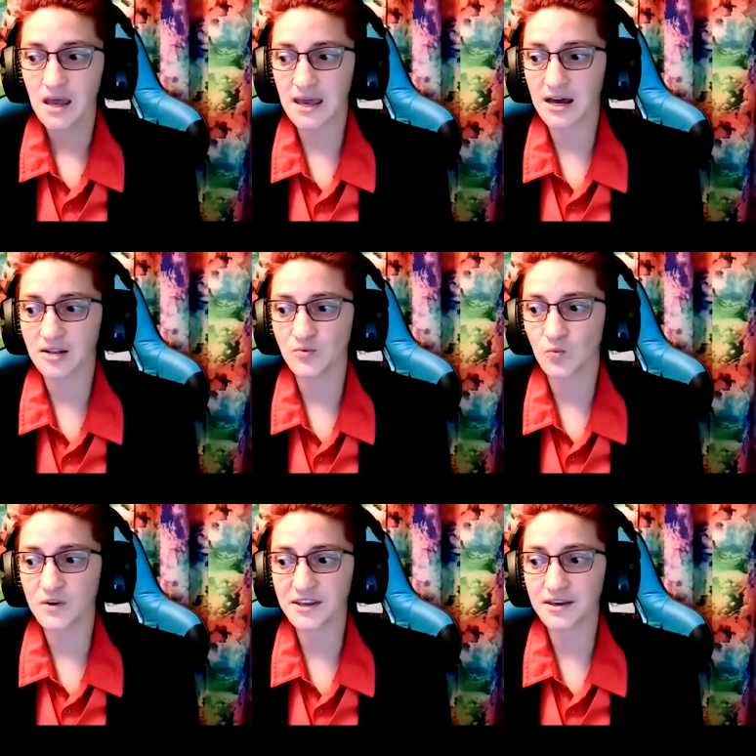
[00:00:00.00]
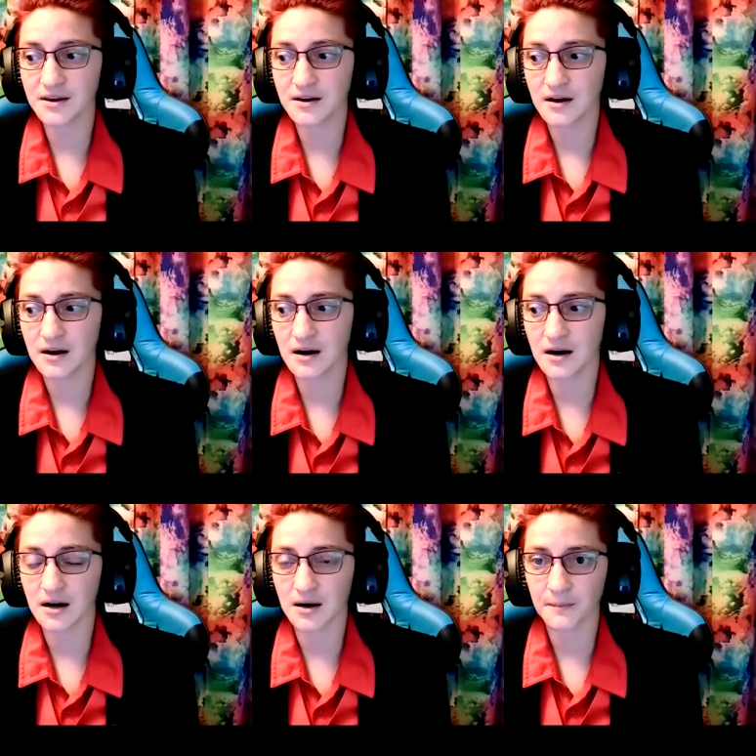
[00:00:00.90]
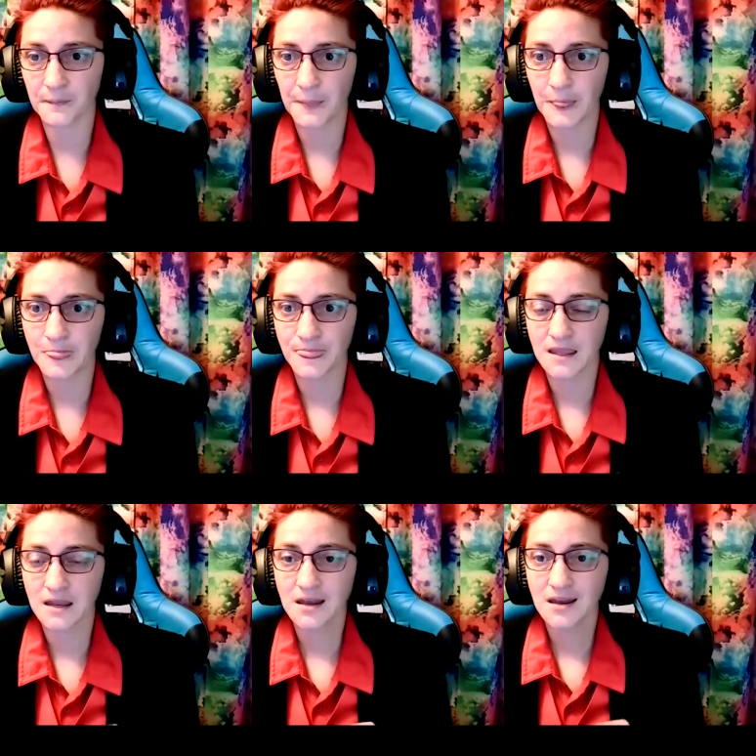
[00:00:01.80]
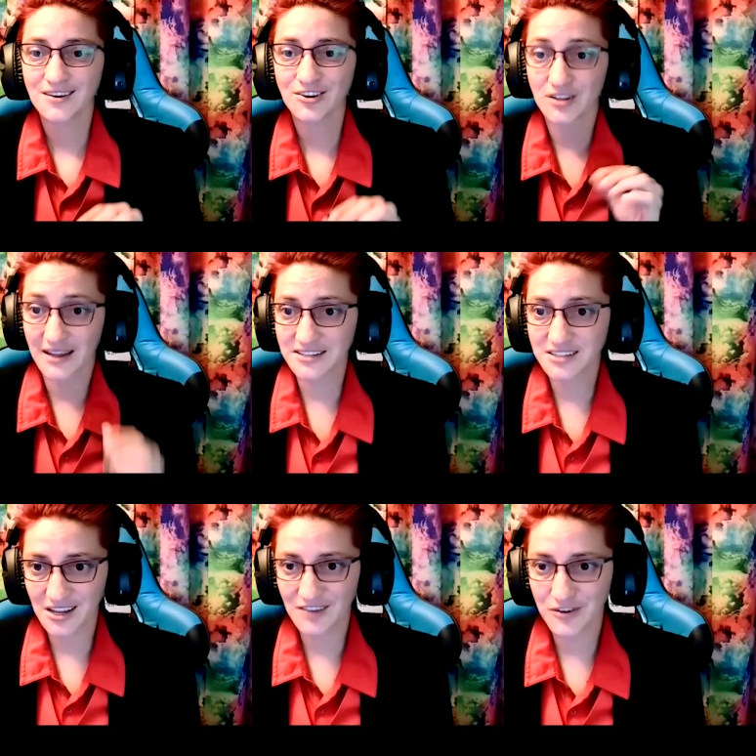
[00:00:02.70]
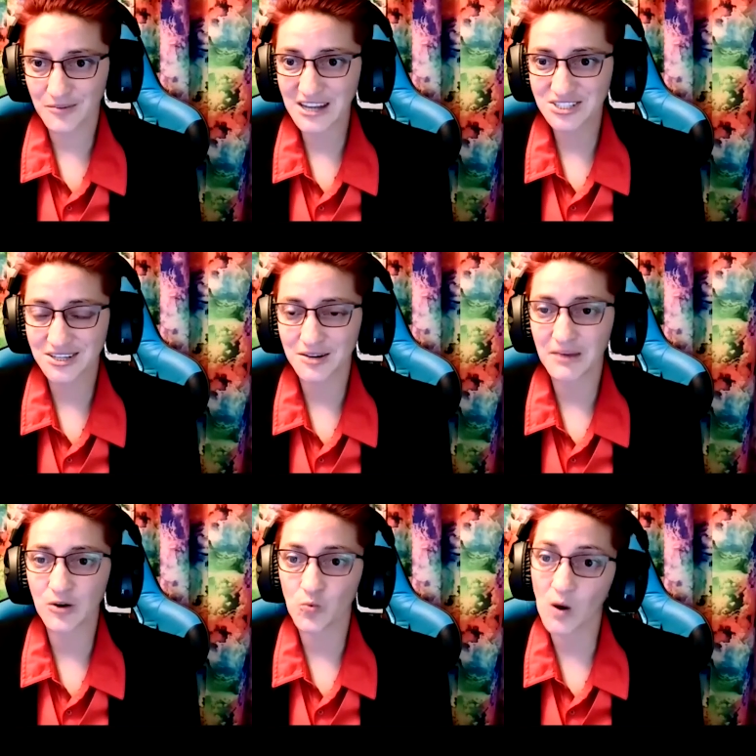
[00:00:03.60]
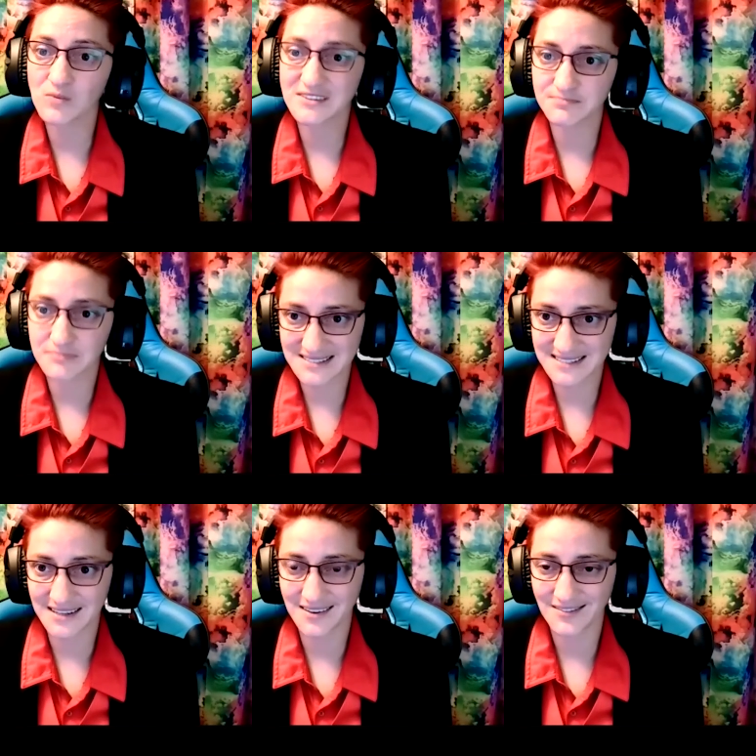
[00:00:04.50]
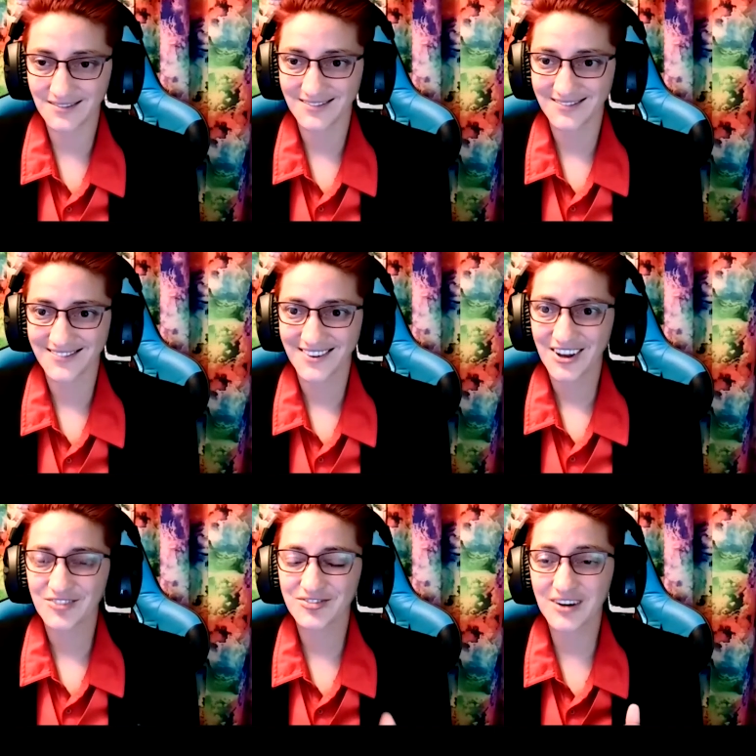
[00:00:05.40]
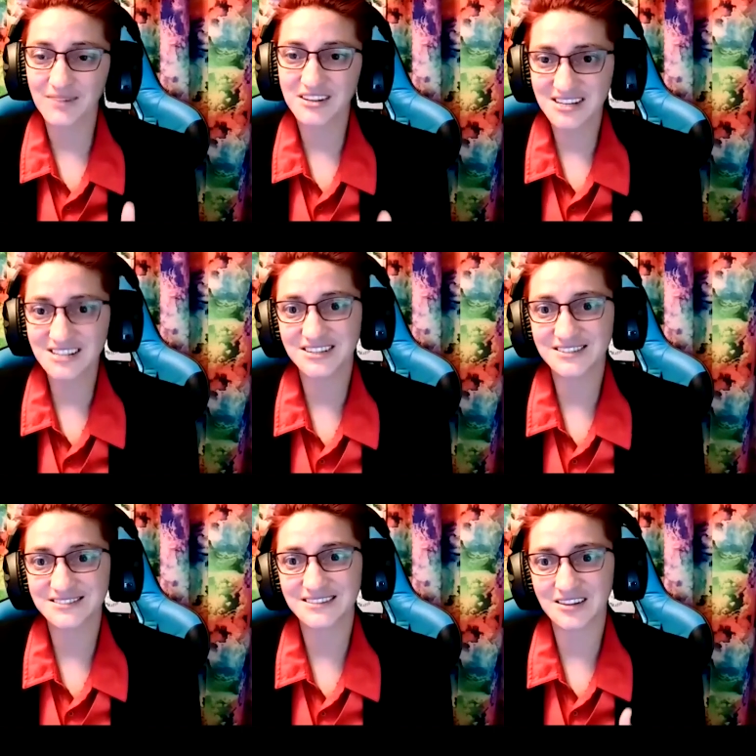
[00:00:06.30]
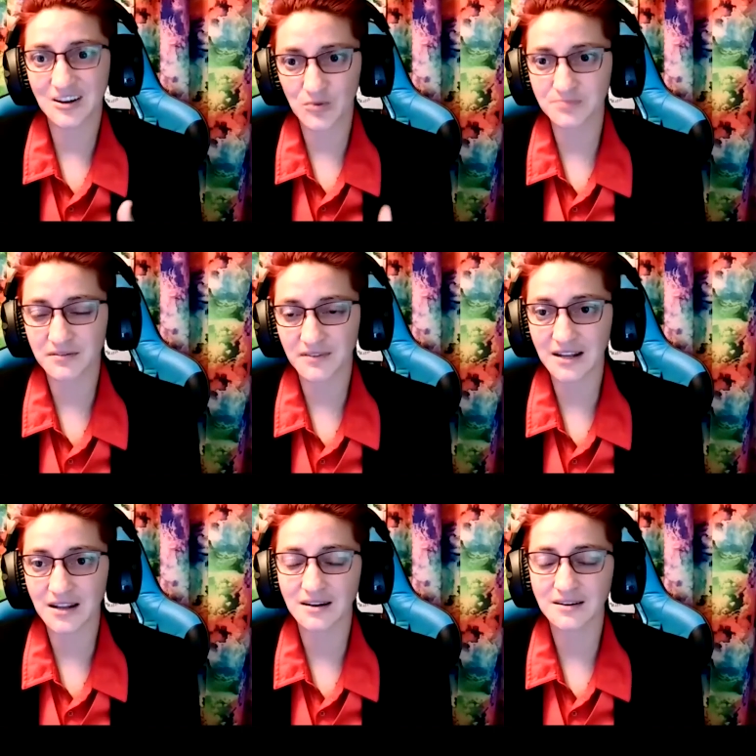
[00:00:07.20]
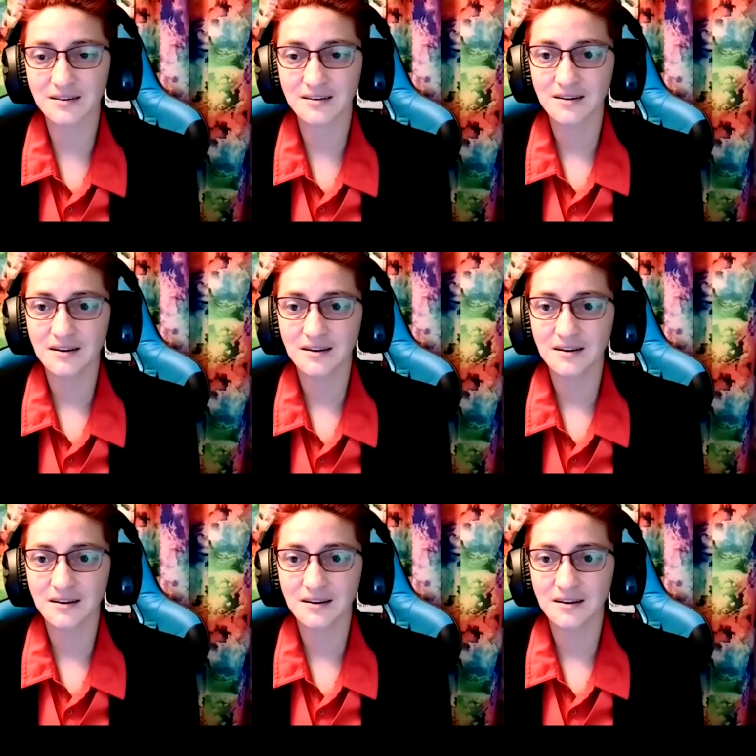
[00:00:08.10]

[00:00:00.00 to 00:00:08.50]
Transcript: and we um, collected information about what was missing from the teachings that they were providing,